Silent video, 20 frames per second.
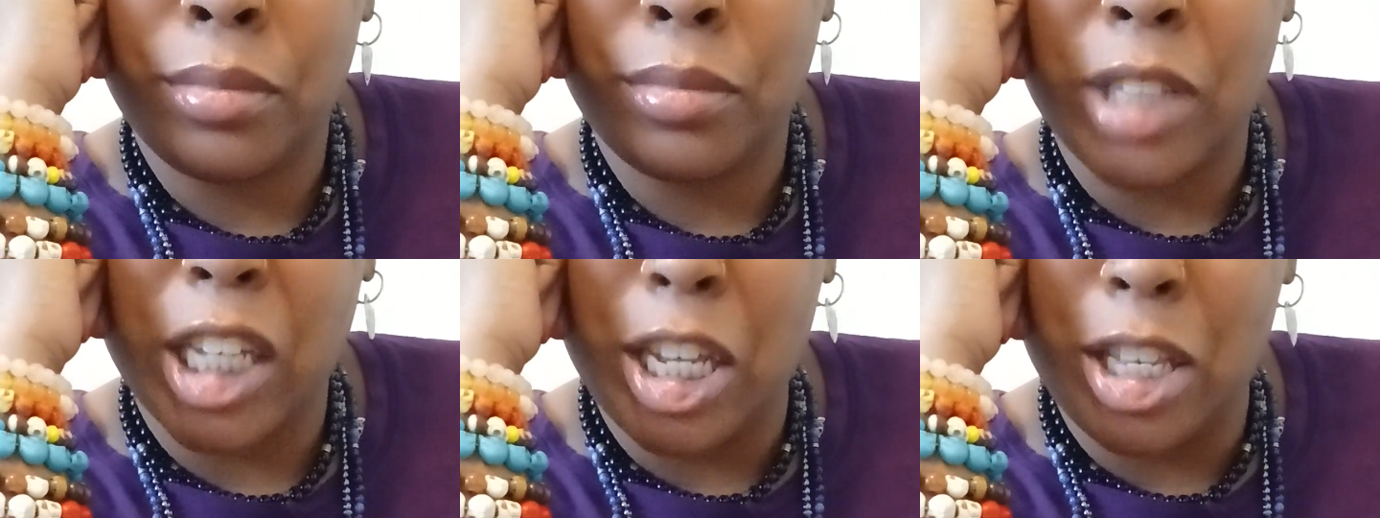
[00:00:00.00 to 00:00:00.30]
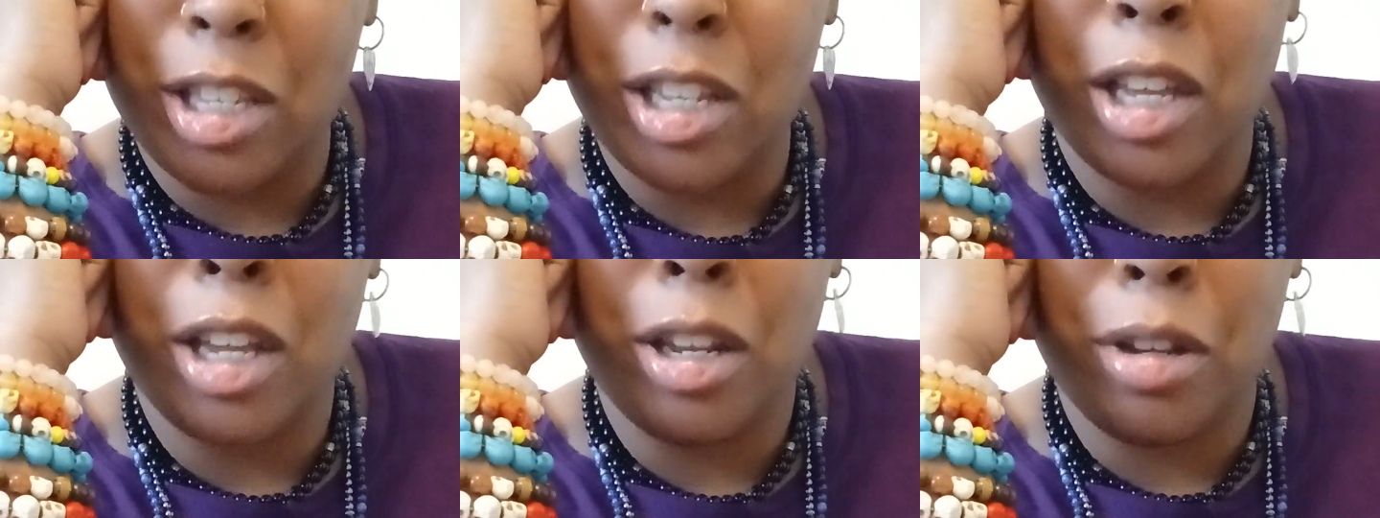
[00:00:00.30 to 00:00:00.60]

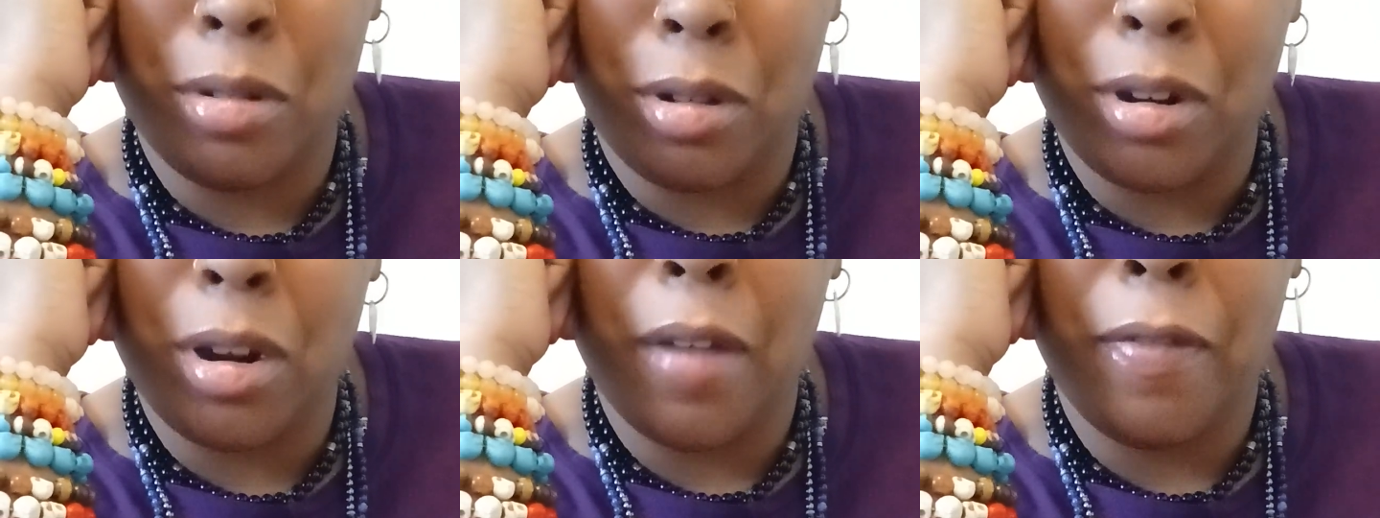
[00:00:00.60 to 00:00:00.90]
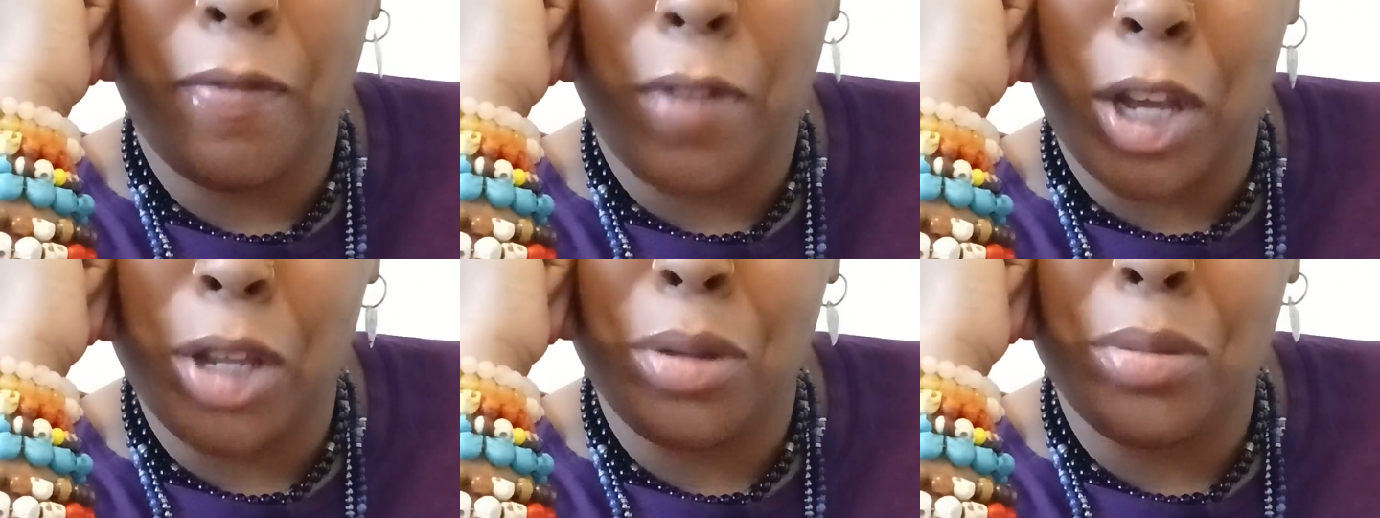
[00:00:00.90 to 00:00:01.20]
Is it clear
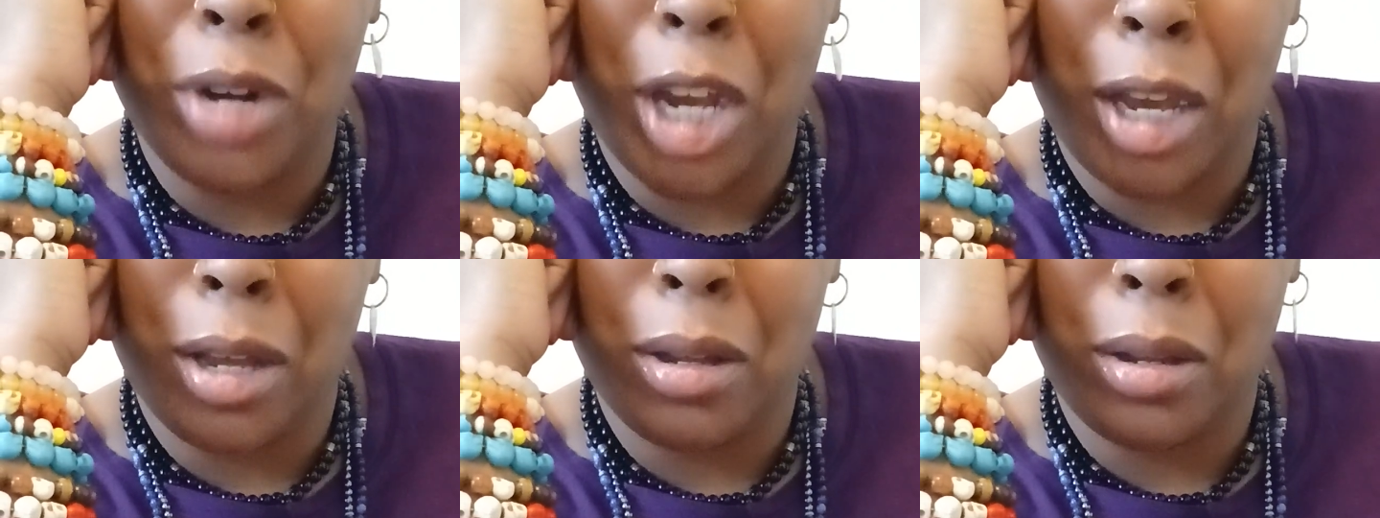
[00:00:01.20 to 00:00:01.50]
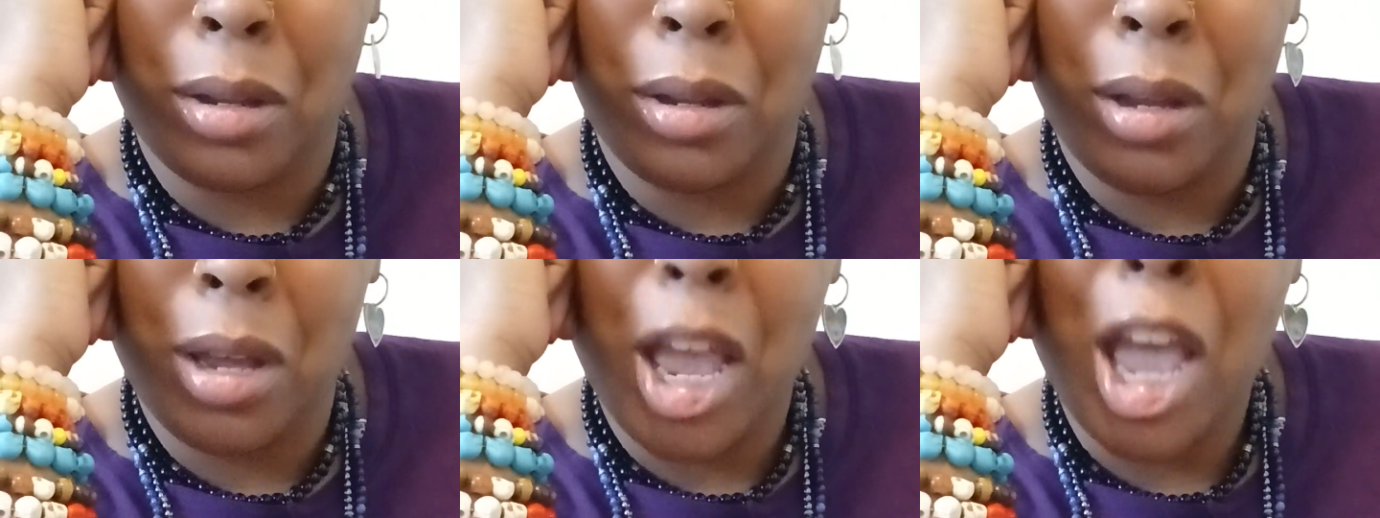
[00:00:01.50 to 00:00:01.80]
enough for you,
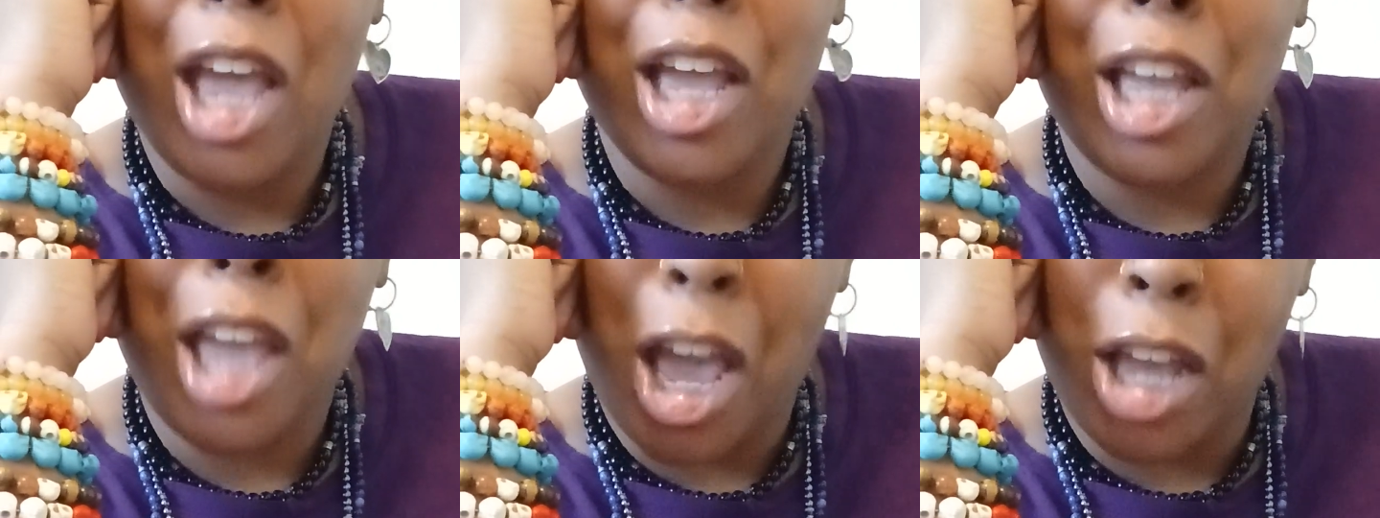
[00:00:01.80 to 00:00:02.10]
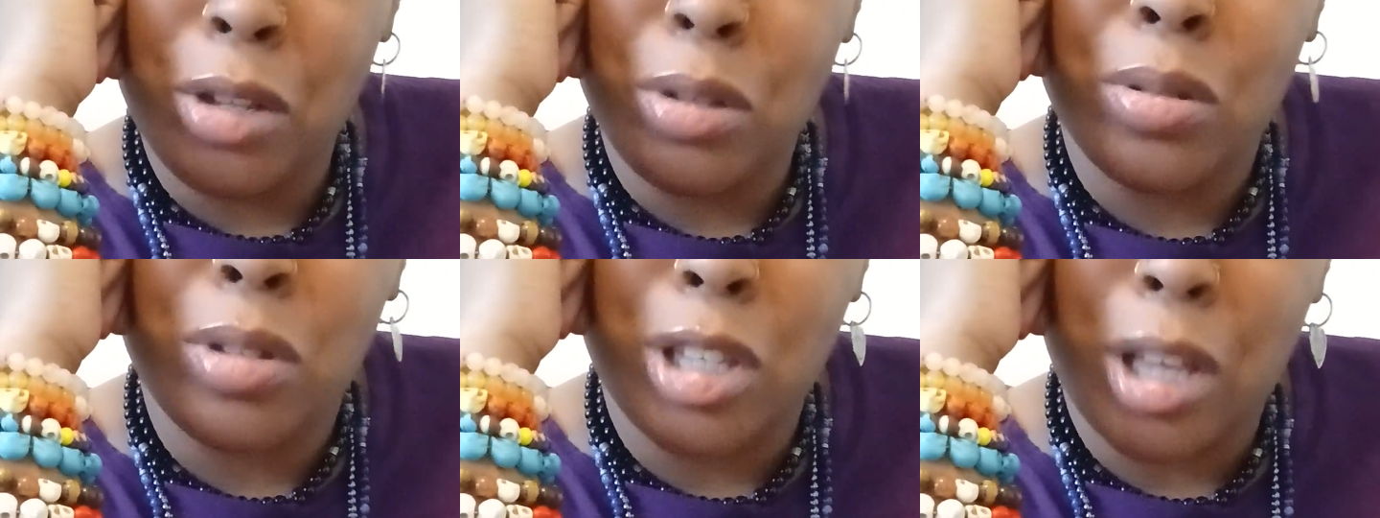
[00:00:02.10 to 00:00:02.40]
nigga?
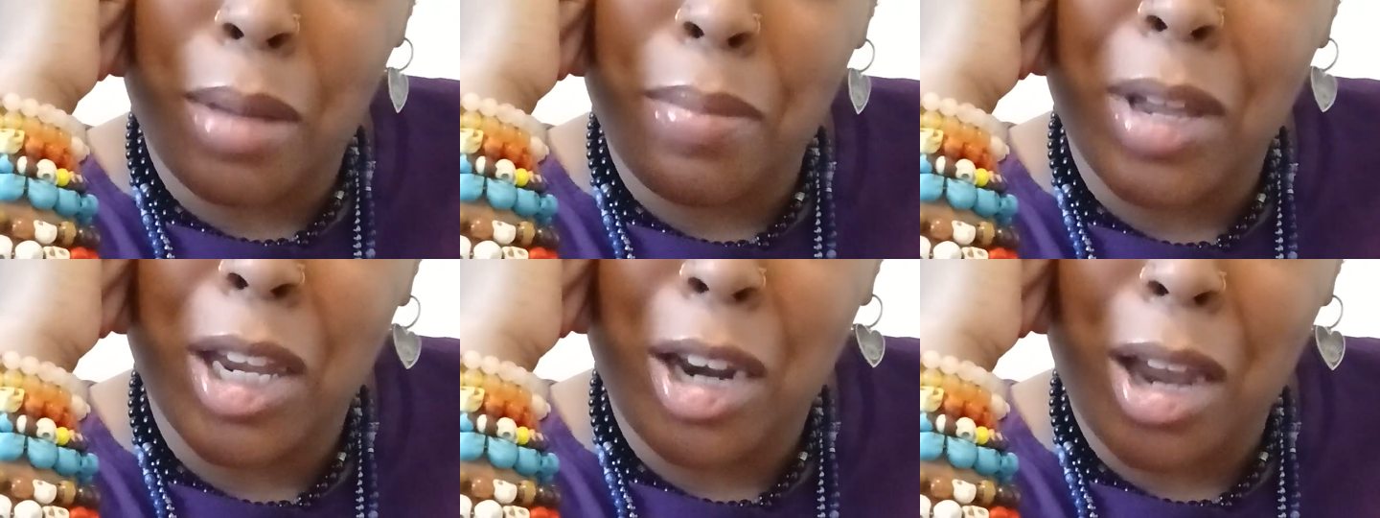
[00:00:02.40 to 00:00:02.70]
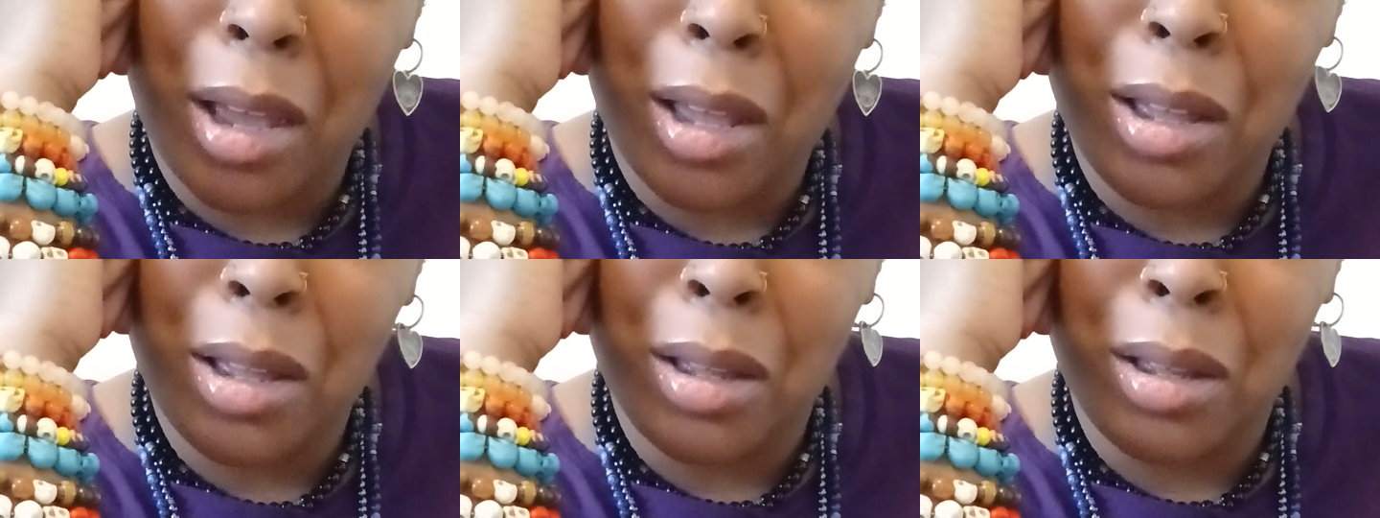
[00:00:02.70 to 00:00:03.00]
Can you see me,
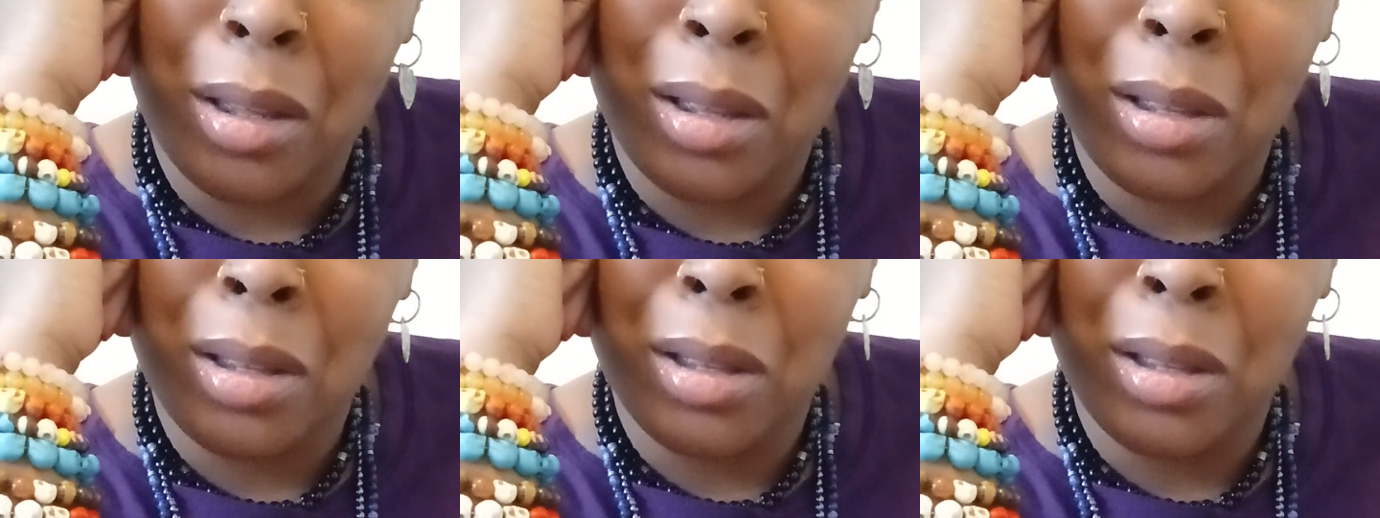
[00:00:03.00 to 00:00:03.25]
nigga?